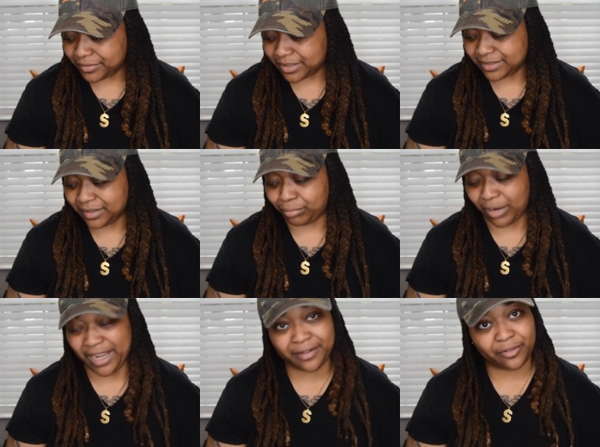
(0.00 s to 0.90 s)
This is a
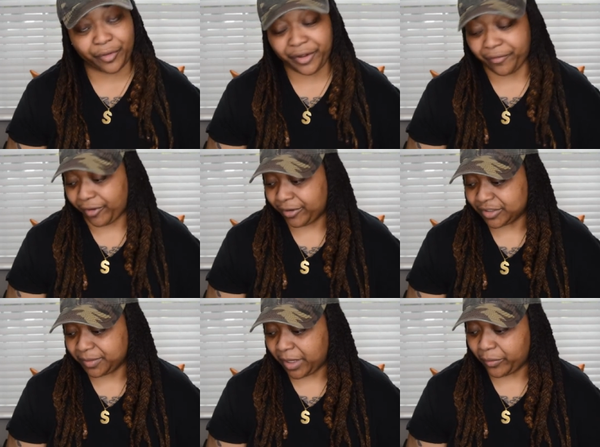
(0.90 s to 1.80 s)
bright green
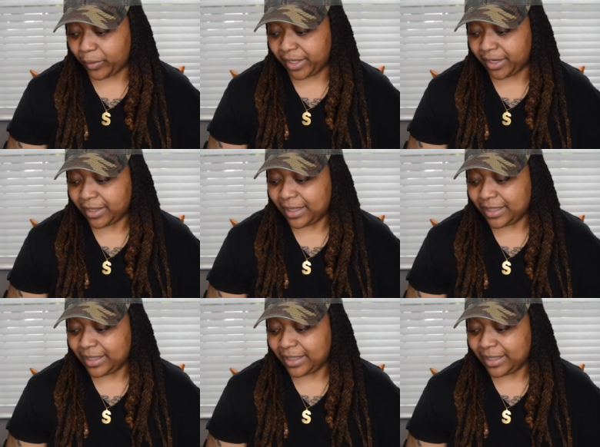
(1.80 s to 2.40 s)
fragrance, by the way.